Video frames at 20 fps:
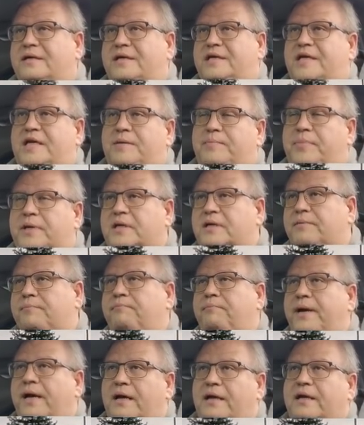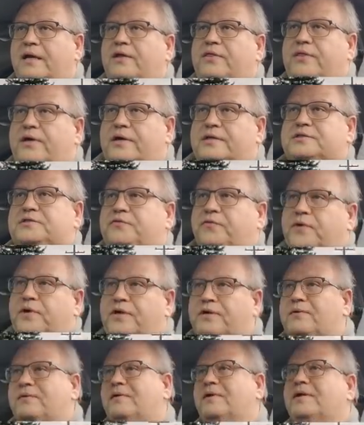deep and compelling thoughts for
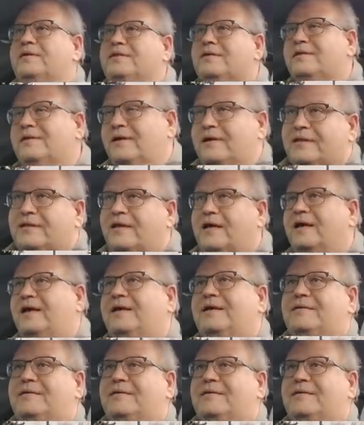you or anything like that.